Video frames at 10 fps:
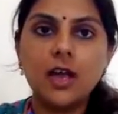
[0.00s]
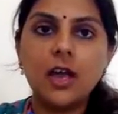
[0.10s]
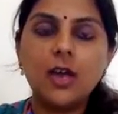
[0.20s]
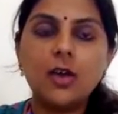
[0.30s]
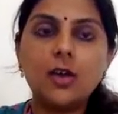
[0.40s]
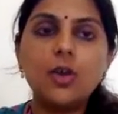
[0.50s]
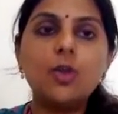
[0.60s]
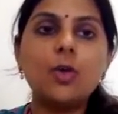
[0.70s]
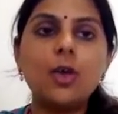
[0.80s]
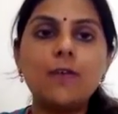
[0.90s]

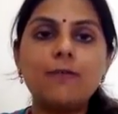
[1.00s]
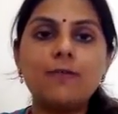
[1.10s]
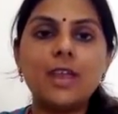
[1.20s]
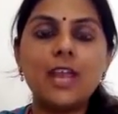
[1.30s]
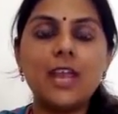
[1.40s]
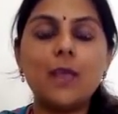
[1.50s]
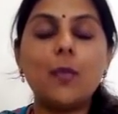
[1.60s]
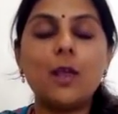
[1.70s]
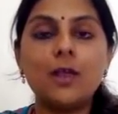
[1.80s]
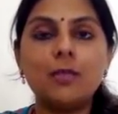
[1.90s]
If
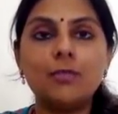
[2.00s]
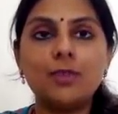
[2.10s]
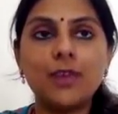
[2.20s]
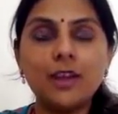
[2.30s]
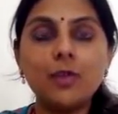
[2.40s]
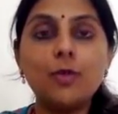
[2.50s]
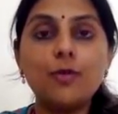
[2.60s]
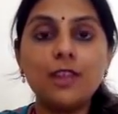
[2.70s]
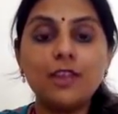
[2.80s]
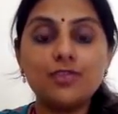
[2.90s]
while right now you're
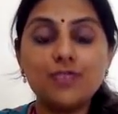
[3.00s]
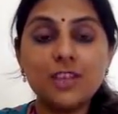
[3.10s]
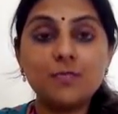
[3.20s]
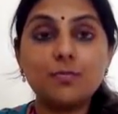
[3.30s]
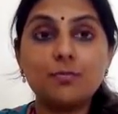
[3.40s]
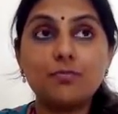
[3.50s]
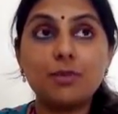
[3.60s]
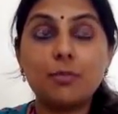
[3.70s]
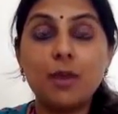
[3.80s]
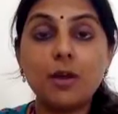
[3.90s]
feeling stressed,
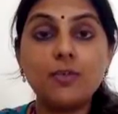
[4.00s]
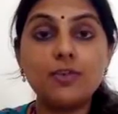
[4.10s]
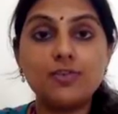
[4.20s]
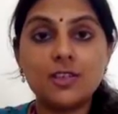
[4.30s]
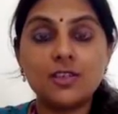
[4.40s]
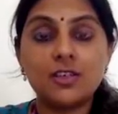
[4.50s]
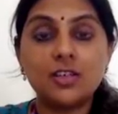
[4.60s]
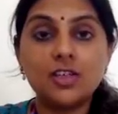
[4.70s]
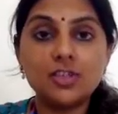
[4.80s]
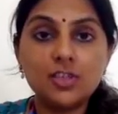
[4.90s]
but part of the stress is the
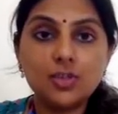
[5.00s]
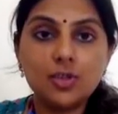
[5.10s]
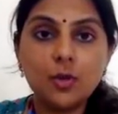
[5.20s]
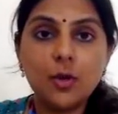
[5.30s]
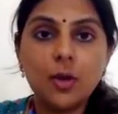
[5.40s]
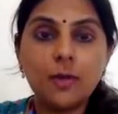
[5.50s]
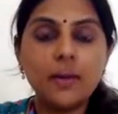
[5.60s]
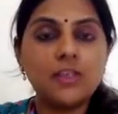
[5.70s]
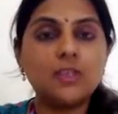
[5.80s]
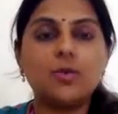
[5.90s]
distance to the
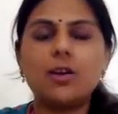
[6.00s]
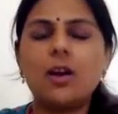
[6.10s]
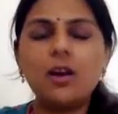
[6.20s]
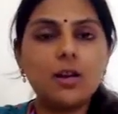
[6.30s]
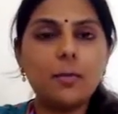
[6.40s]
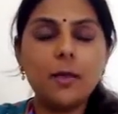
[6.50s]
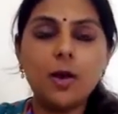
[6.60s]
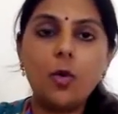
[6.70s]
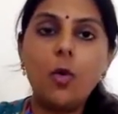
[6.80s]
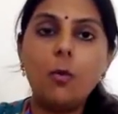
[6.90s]
workplace, and you can't come
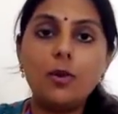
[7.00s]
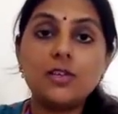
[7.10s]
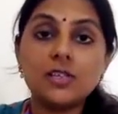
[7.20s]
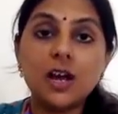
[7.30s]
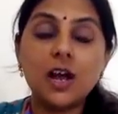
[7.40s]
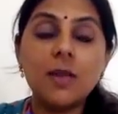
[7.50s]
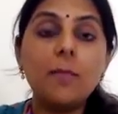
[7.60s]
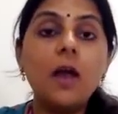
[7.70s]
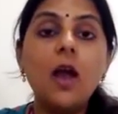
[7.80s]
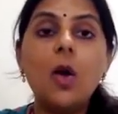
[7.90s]
back home on
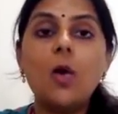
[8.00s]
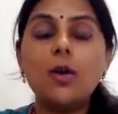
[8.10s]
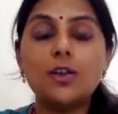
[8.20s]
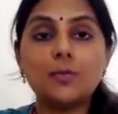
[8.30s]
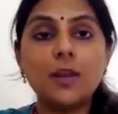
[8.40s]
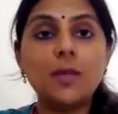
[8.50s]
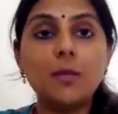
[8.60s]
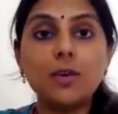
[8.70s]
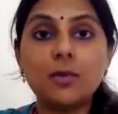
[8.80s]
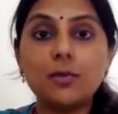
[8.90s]
time, or you're spending
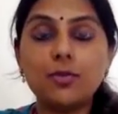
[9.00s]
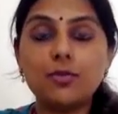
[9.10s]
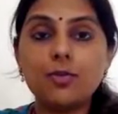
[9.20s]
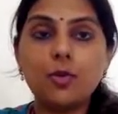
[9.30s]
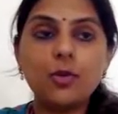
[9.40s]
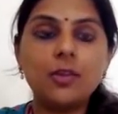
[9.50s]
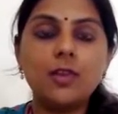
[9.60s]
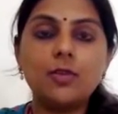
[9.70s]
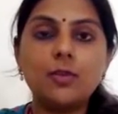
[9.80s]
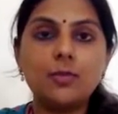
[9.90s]
more time on the road
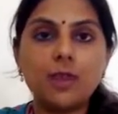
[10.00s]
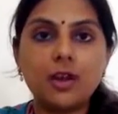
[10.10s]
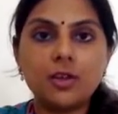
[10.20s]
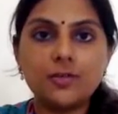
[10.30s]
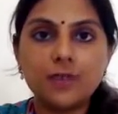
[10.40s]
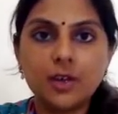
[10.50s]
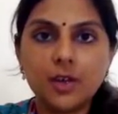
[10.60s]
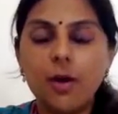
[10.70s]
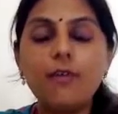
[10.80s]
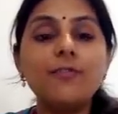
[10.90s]
than doing productive work
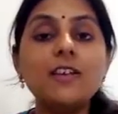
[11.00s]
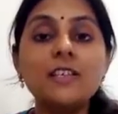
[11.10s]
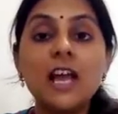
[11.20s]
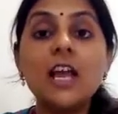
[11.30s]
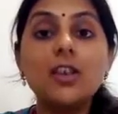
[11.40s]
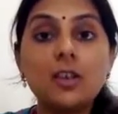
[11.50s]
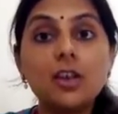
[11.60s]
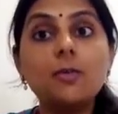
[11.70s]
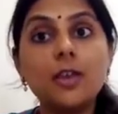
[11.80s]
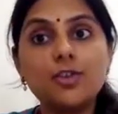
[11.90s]
in office, you need
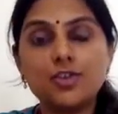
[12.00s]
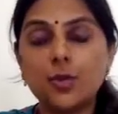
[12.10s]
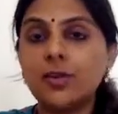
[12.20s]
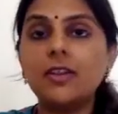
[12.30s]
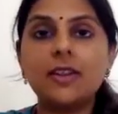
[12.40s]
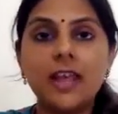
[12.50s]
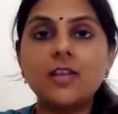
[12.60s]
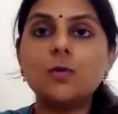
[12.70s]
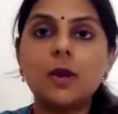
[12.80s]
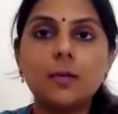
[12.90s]
to make sure that the
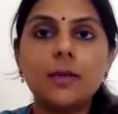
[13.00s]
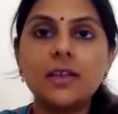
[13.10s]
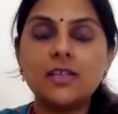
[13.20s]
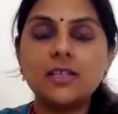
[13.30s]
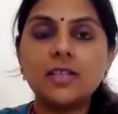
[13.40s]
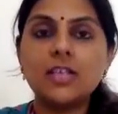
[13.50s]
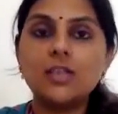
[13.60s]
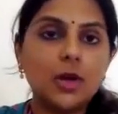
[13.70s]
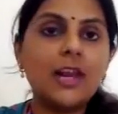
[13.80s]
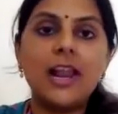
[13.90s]
next workplace is
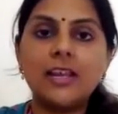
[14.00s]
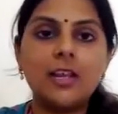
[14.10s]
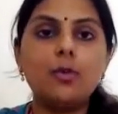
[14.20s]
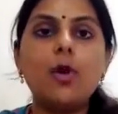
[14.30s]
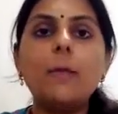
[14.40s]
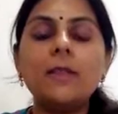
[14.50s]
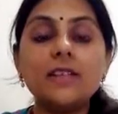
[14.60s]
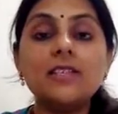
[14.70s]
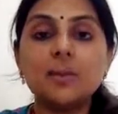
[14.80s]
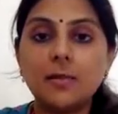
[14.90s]
not landing you up in
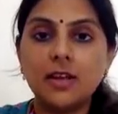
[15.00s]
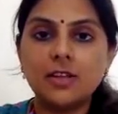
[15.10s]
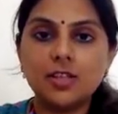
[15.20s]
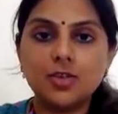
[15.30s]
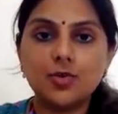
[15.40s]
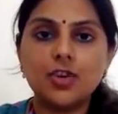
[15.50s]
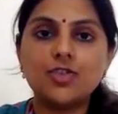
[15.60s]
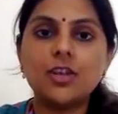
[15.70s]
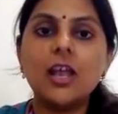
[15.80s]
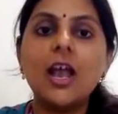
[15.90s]
a similar
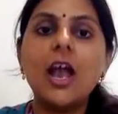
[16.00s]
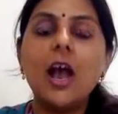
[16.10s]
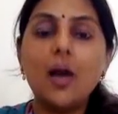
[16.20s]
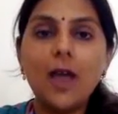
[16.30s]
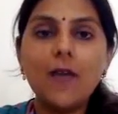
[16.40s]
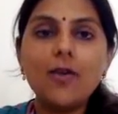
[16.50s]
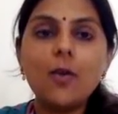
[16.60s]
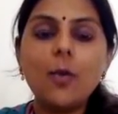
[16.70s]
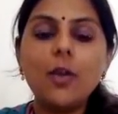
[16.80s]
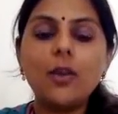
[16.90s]
situation.
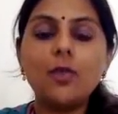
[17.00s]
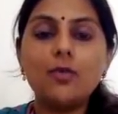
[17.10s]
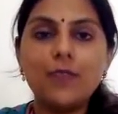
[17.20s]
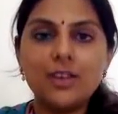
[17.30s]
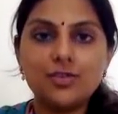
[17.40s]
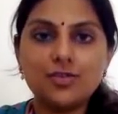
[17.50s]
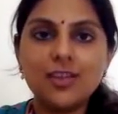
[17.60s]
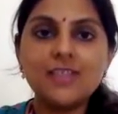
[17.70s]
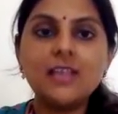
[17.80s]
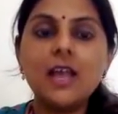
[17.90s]
However, when you face
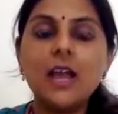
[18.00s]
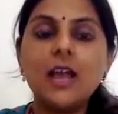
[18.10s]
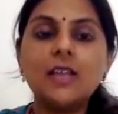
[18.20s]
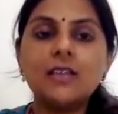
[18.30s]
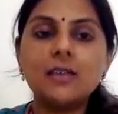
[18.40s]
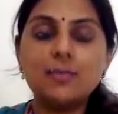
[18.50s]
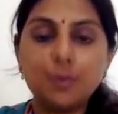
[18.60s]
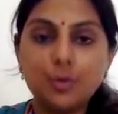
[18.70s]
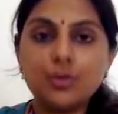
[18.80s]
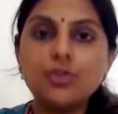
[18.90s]
stress, it's
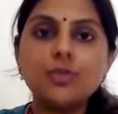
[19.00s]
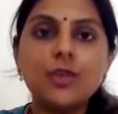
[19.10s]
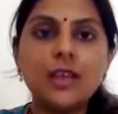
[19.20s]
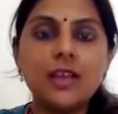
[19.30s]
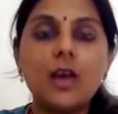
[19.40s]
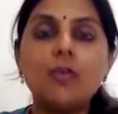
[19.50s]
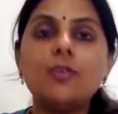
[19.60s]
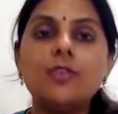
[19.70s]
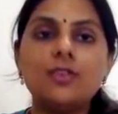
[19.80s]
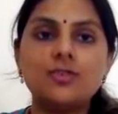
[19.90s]
important to get out
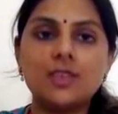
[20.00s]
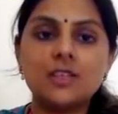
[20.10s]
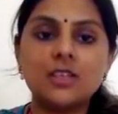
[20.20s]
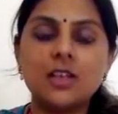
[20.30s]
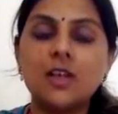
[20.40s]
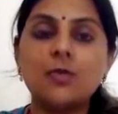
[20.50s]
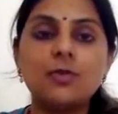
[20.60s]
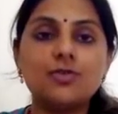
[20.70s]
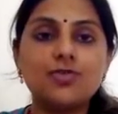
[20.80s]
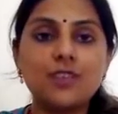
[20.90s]
of the stress scenario.
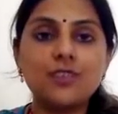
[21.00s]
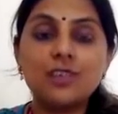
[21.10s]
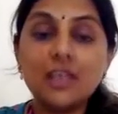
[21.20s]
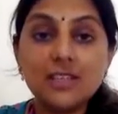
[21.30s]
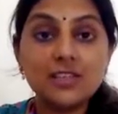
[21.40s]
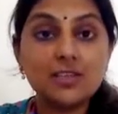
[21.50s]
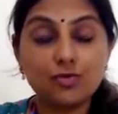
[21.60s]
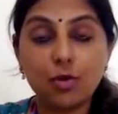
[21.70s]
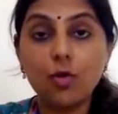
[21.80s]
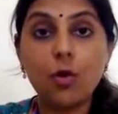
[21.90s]
Stress releases the
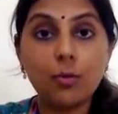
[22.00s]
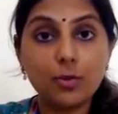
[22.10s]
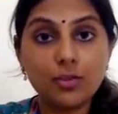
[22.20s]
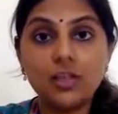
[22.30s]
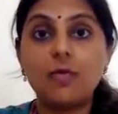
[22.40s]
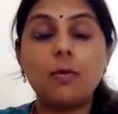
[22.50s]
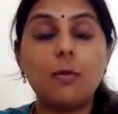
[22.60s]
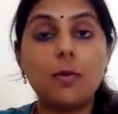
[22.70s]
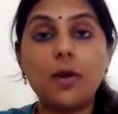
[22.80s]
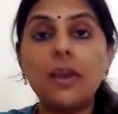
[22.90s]
wrong hormones in our
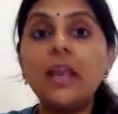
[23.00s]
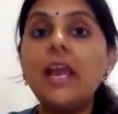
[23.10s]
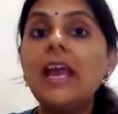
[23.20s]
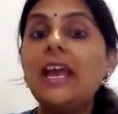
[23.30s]
body.